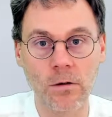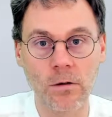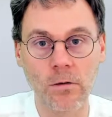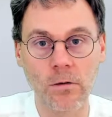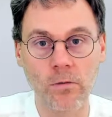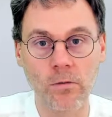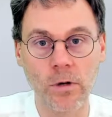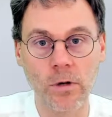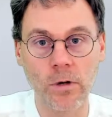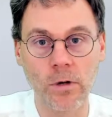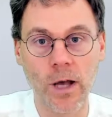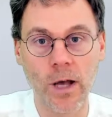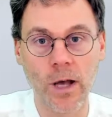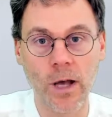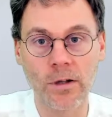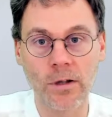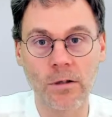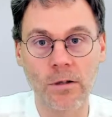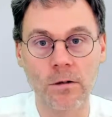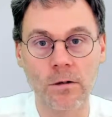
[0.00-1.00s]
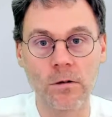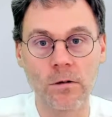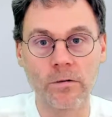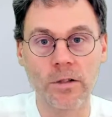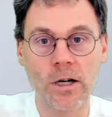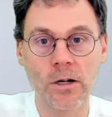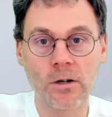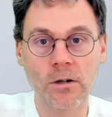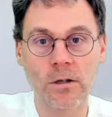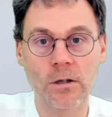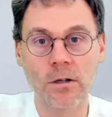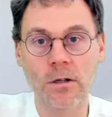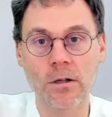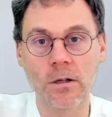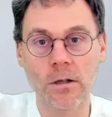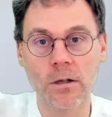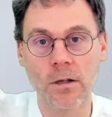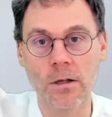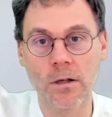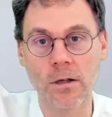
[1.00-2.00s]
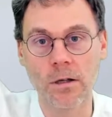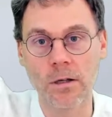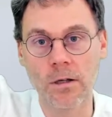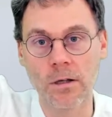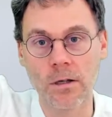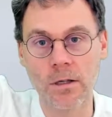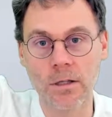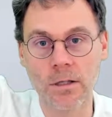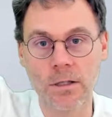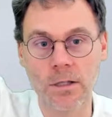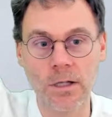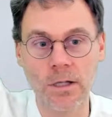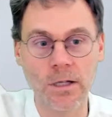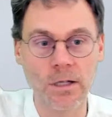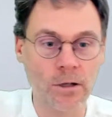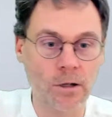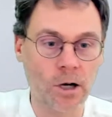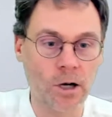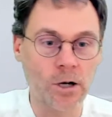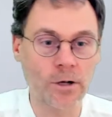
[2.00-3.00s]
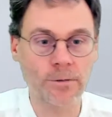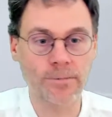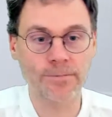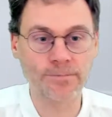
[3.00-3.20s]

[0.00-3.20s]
Where do we have it? Over there. C little r.